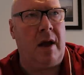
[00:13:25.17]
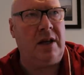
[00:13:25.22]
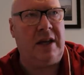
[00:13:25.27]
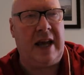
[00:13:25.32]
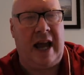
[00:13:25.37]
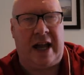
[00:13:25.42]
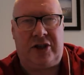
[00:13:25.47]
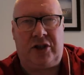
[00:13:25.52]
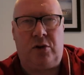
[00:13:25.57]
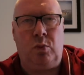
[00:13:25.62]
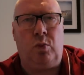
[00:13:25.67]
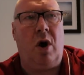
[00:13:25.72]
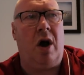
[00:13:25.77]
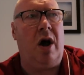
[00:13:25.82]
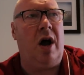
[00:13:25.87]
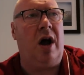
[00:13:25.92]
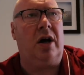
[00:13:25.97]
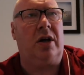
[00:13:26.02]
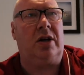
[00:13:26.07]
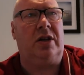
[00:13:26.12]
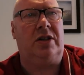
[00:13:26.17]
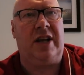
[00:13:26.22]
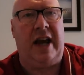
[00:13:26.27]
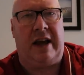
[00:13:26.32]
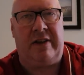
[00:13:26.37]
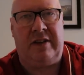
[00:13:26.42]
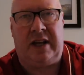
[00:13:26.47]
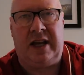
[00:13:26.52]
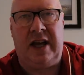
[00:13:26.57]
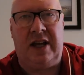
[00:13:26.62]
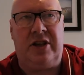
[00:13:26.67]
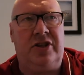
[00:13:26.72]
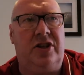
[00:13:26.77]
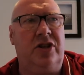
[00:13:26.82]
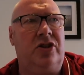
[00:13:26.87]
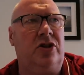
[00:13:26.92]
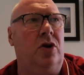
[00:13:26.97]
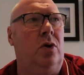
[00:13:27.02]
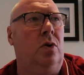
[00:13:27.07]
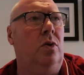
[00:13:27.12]
get to work, take the kids
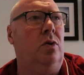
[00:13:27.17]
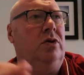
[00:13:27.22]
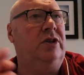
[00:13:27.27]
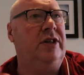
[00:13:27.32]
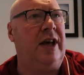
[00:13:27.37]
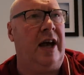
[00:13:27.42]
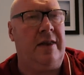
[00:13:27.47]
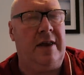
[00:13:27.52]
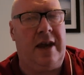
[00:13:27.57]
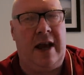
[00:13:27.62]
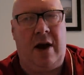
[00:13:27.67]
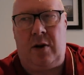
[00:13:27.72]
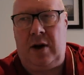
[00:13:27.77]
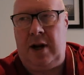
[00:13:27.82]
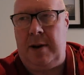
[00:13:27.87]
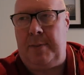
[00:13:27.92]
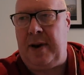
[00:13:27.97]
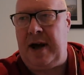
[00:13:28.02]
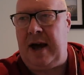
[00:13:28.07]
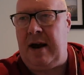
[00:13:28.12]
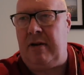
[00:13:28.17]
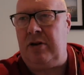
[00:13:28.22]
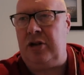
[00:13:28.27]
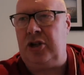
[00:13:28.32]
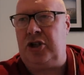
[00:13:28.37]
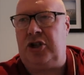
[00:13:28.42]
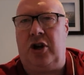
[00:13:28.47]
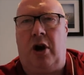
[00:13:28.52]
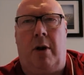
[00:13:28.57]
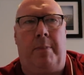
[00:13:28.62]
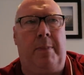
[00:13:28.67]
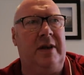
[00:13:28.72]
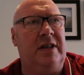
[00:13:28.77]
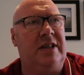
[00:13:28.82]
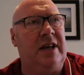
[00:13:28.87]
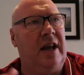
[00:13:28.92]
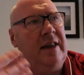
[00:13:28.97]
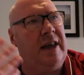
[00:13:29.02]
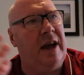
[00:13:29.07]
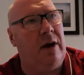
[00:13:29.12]
to school, take the elderly parents shopping,
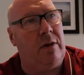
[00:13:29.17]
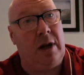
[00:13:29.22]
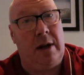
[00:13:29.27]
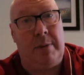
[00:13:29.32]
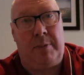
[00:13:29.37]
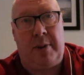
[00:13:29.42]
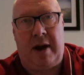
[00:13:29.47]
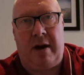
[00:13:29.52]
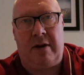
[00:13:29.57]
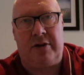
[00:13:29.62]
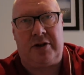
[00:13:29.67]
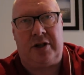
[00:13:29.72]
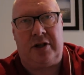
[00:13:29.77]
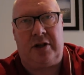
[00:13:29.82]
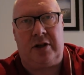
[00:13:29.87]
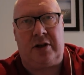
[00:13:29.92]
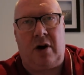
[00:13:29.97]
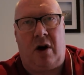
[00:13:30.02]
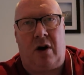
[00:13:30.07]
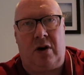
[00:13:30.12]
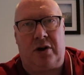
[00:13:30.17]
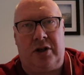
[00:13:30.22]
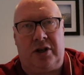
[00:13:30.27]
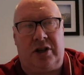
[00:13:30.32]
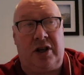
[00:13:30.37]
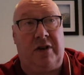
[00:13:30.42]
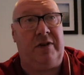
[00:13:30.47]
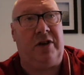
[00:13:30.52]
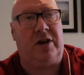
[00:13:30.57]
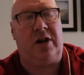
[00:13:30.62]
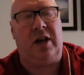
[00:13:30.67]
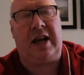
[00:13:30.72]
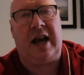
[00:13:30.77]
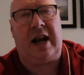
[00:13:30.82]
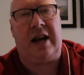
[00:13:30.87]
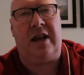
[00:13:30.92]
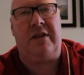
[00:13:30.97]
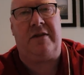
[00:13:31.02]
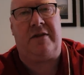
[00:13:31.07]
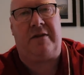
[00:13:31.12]
take the elderly parents to the doctors, if you can
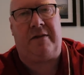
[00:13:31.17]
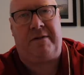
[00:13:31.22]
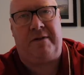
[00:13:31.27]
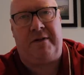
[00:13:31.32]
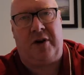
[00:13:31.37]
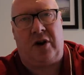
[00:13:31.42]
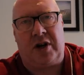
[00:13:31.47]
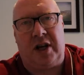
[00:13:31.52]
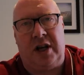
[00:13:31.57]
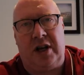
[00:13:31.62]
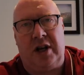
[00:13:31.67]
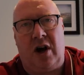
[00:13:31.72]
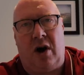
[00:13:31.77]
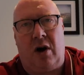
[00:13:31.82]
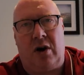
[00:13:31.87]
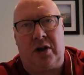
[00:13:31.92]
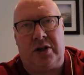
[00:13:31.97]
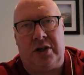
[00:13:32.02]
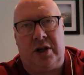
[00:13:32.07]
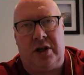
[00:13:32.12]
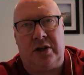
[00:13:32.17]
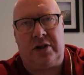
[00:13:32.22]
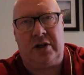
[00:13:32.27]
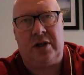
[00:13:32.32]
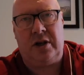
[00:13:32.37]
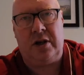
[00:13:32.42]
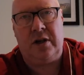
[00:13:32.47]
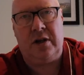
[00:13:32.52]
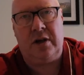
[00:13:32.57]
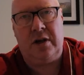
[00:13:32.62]
get into the fucking doctors.